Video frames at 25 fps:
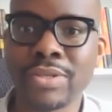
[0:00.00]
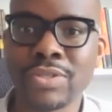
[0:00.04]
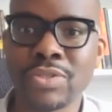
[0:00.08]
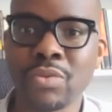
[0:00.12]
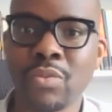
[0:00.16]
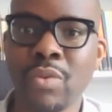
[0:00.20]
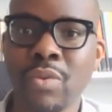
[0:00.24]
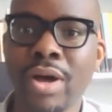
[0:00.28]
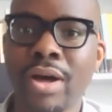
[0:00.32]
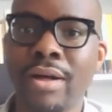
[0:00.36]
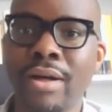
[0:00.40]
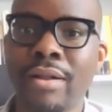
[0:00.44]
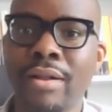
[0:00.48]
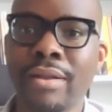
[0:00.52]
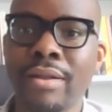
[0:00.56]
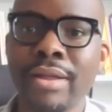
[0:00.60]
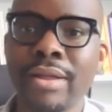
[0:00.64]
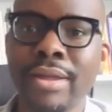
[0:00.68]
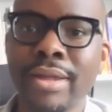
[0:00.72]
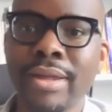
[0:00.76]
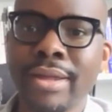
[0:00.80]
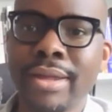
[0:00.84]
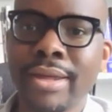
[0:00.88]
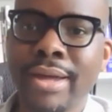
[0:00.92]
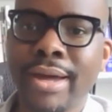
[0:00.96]
as well.
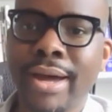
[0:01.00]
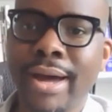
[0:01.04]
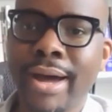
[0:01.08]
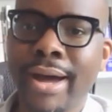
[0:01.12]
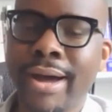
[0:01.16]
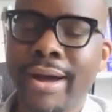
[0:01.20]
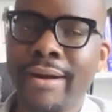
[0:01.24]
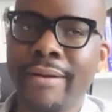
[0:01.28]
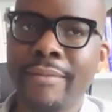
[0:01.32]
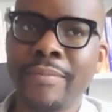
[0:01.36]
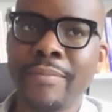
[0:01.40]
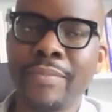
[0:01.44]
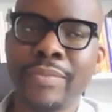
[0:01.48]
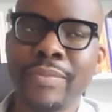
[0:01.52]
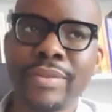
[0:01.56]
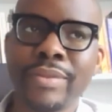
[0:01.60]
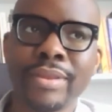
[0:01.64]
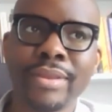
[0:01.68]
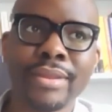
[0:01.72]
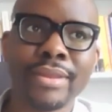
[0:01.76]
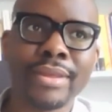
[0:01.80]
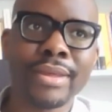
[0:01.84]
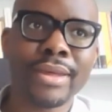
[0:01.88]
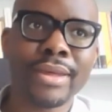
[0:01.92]
Um,